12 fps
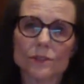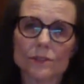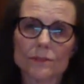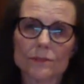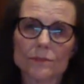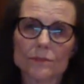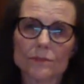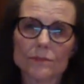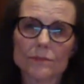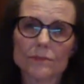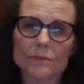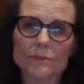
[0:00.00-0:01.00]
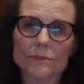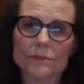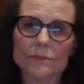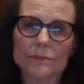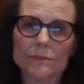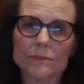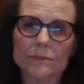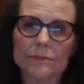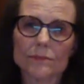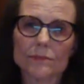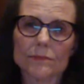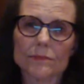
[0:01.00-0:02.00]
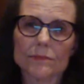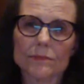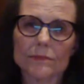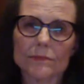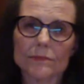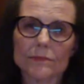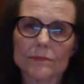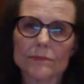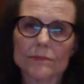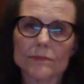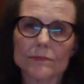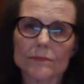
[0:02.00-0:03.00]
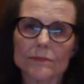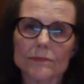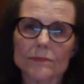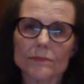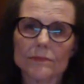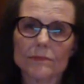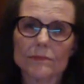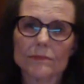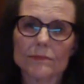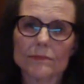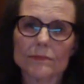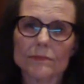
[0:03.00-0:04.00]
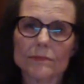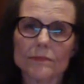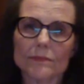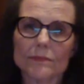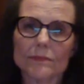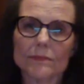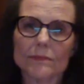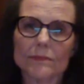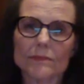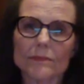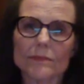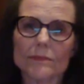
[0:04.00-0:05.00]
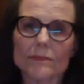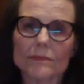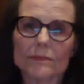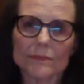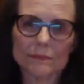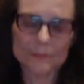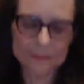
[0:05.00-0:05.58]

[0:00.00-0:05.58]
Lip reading: Nobody speaks.